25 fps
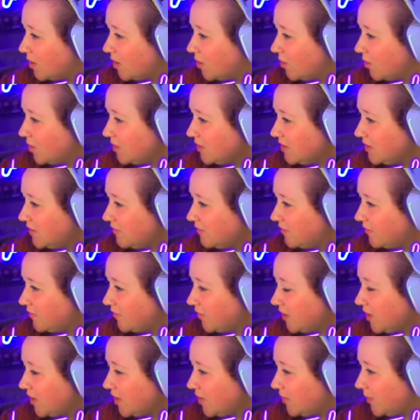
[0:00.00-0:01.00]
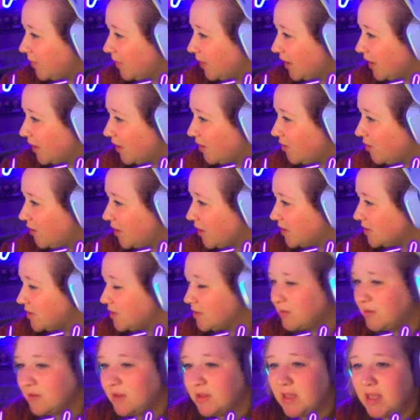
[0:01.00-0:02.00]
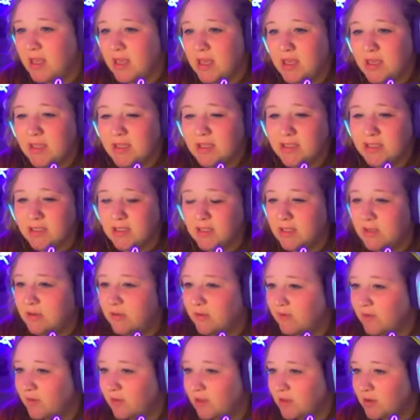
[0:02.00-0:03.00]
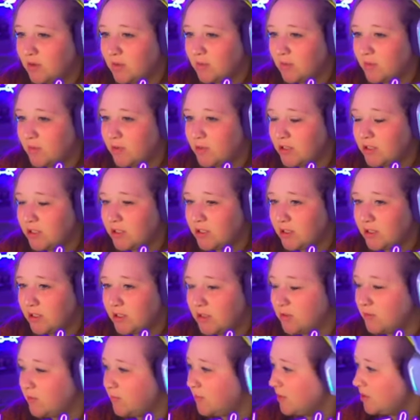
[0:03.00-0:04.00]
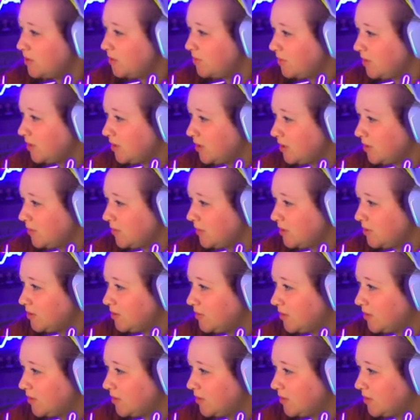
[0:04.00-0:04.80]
what's the front and back? Okay, so they did. If I did a porch here, do a bedroom here, bedroom